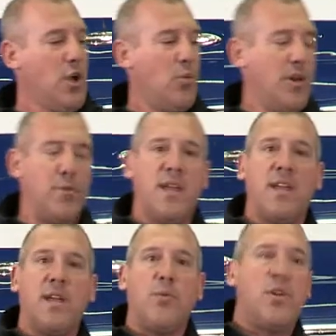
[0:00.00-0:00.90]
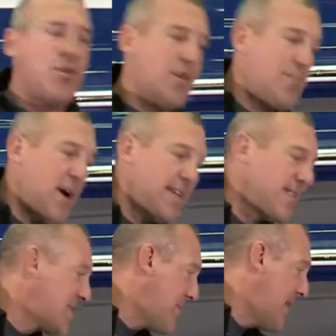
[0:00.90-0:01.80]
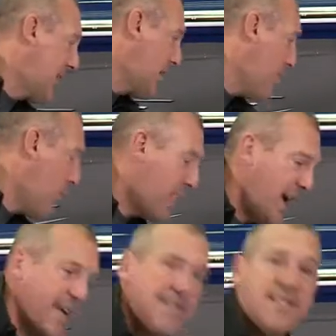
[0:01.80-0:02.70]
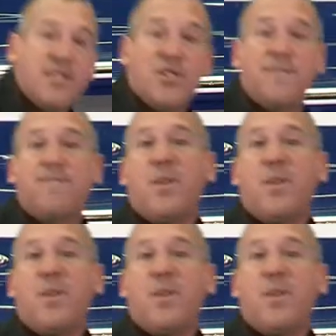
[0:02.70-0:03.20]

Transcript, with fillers: when you're, eh, when you're in the process of making a boat buying decision.